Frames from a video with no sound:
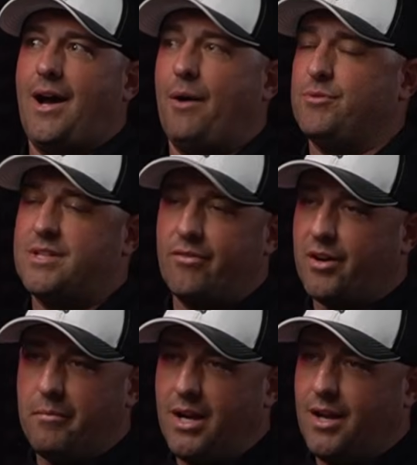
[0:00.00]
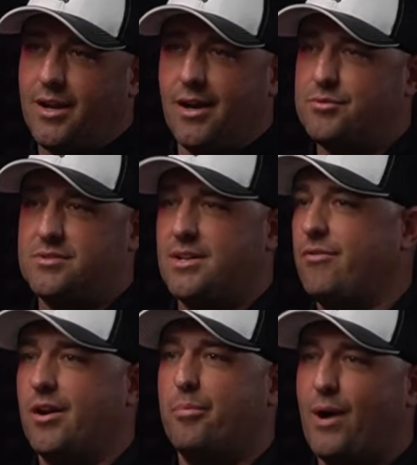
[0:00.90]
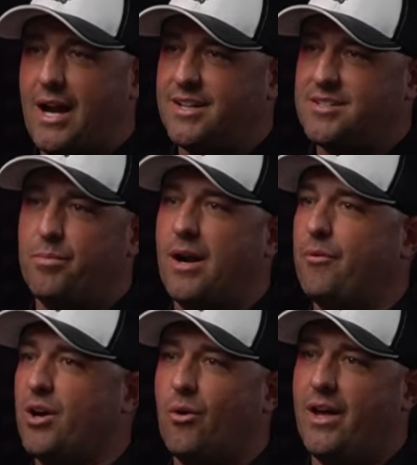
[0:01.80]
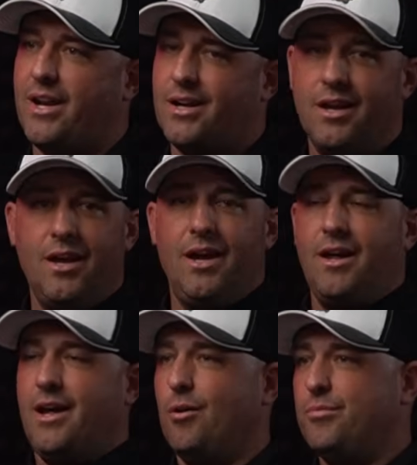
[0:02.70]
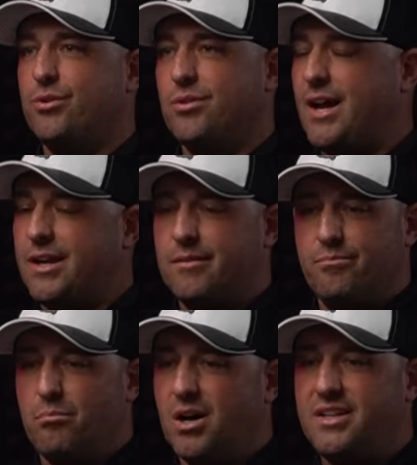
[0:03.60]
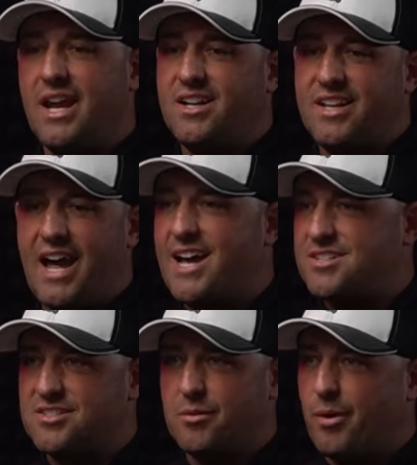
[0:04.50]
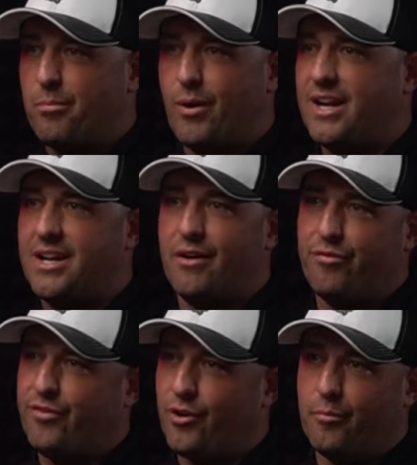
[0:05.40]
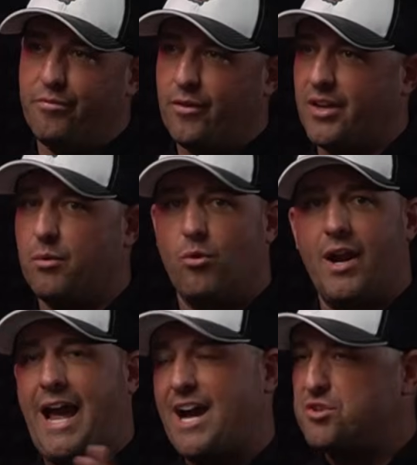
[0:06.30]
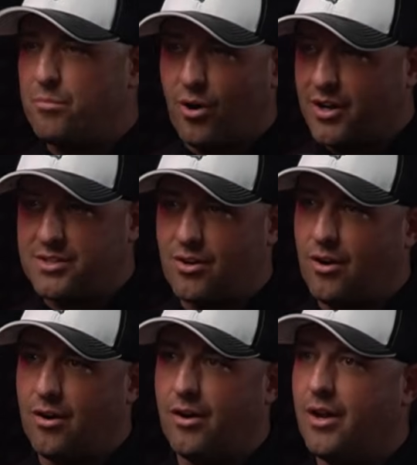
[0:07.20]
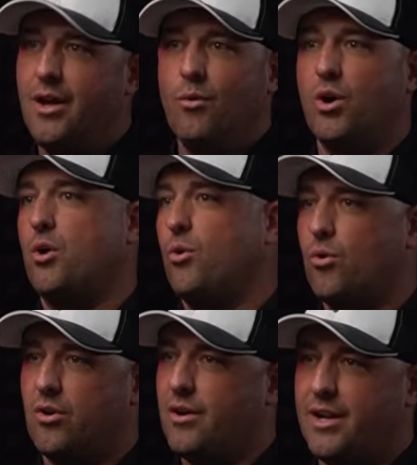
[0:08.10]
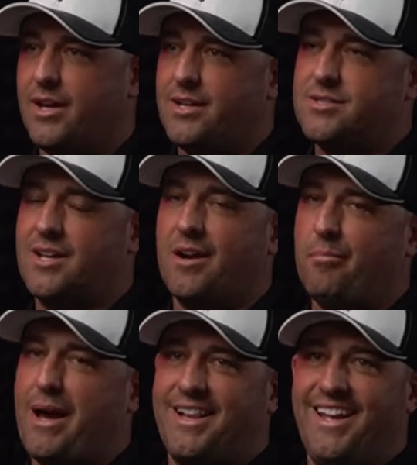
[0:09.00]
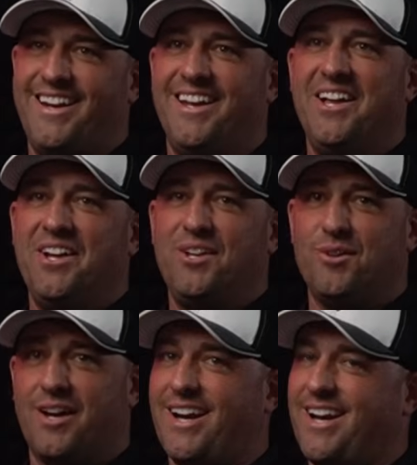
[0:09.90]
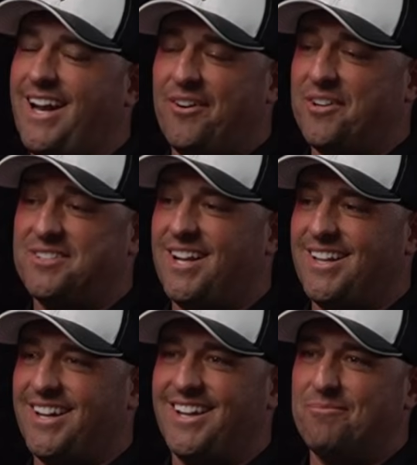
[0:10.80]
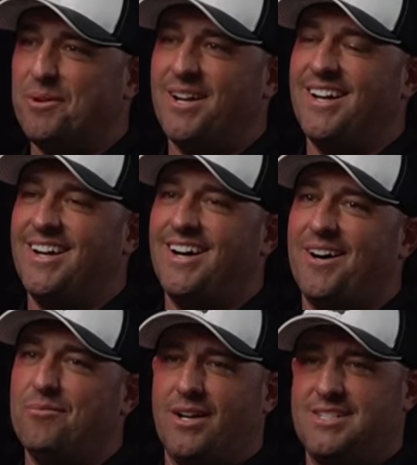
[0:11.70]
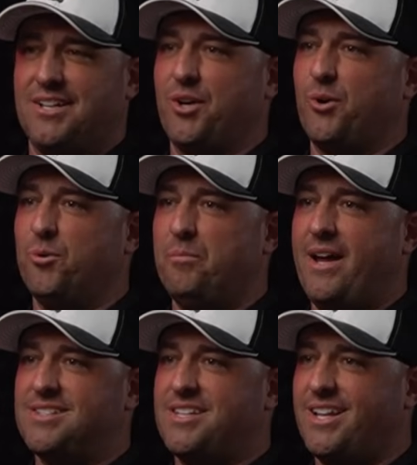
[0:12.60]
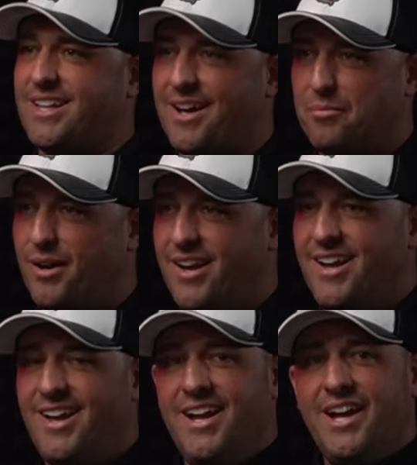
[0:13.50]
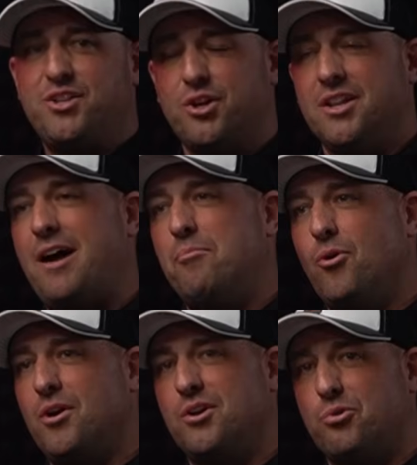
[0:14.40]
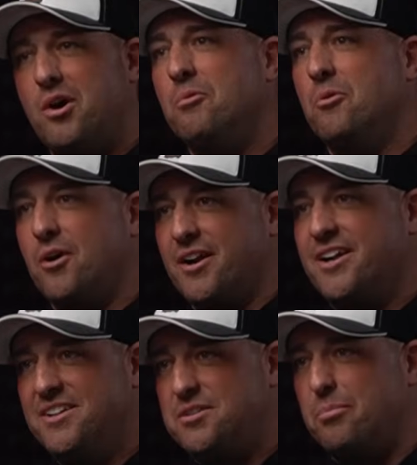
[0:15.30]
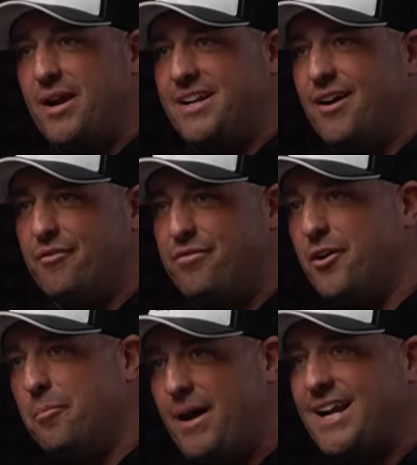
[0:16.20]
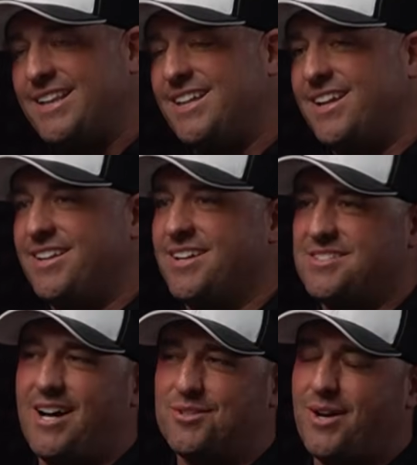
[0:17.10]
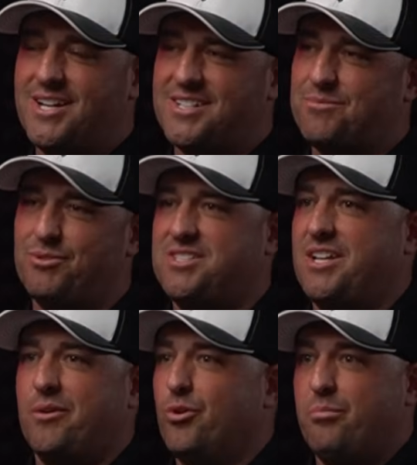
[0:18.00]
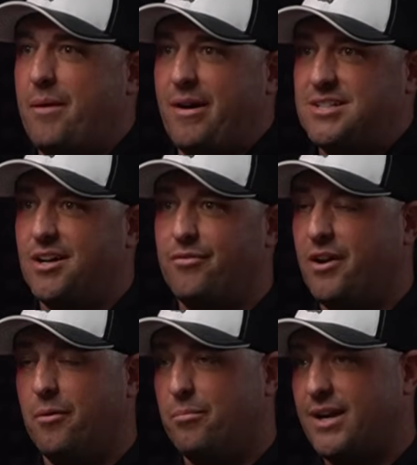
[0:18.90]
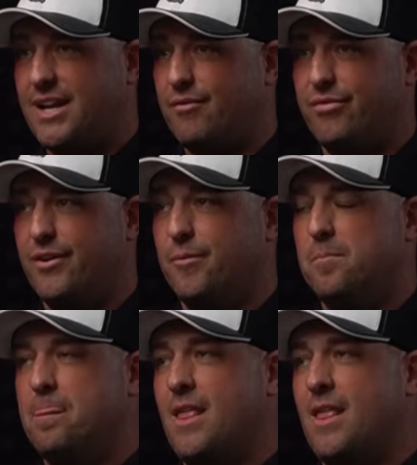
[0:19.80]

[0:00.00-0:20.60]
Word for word: I was never in a meeting. I was never at a practice, but I would go in and help do like mundane tasks about breaking down film, filling in what hash mark it's on, what quarter it is. Kind of back then, you look at it now and it's not like it, but um, I sound like an old man saying that. But it took a lot more grunt work to break down film back then than it does now. So I just would sit in a room by myself and help break down film.